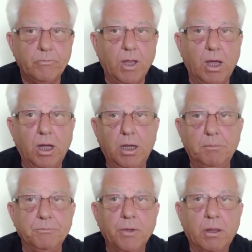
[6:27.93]

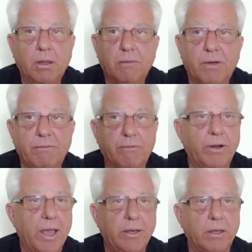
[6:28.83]
If I've
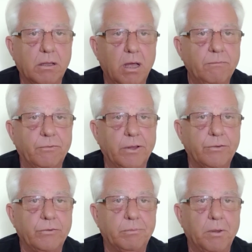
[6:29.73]
ever had any
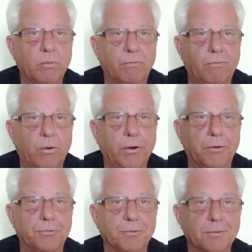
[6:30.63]
conflicts, it's been with
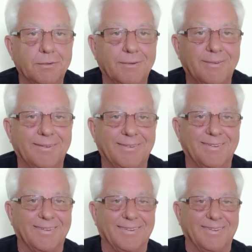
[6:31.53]
foreigners.
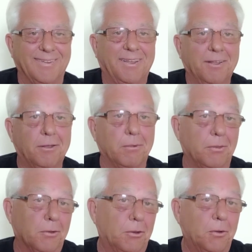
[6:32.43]

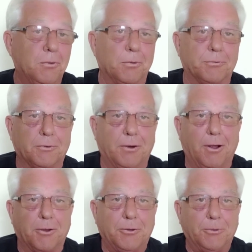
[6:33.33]
The locals were
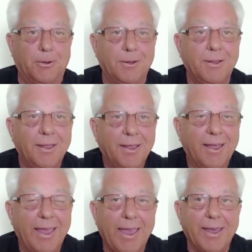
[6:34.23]
all cool.
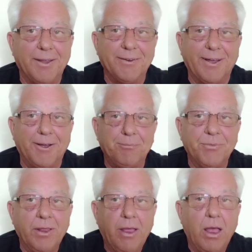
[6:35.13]

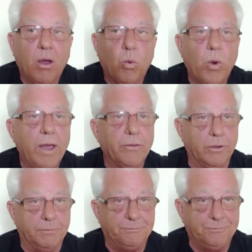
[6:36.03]
And weather.